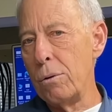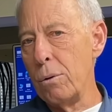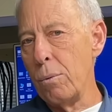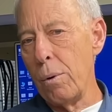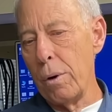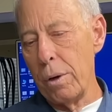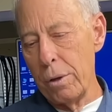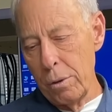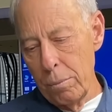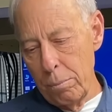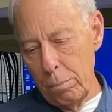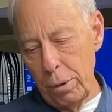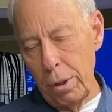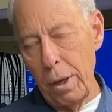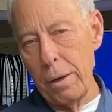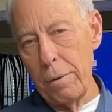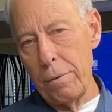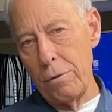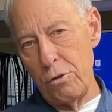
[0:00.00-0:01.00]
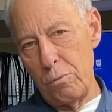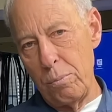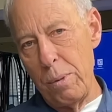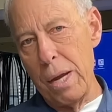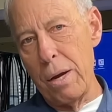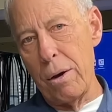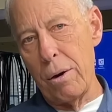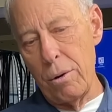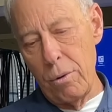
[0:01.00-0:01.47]
to where you plug the
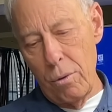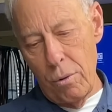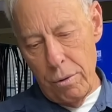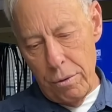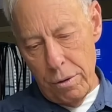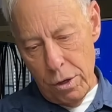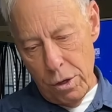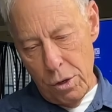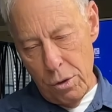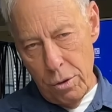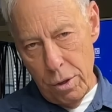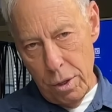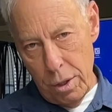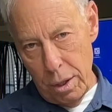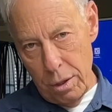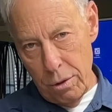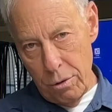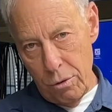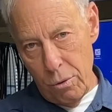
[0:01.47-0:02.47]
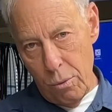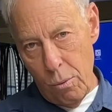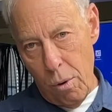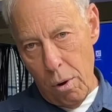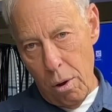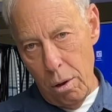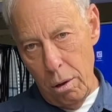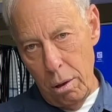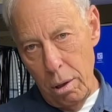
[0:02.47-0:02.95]
speaker or the unit into the
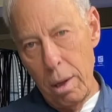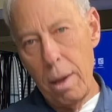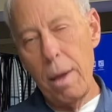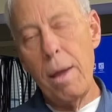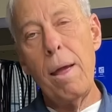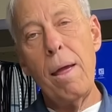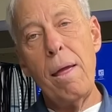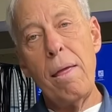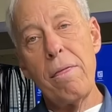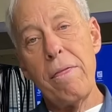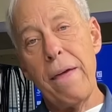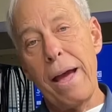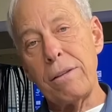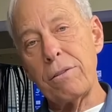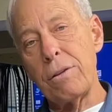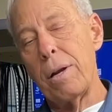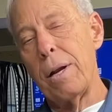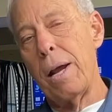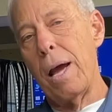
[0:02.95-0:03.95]
wall, that's going to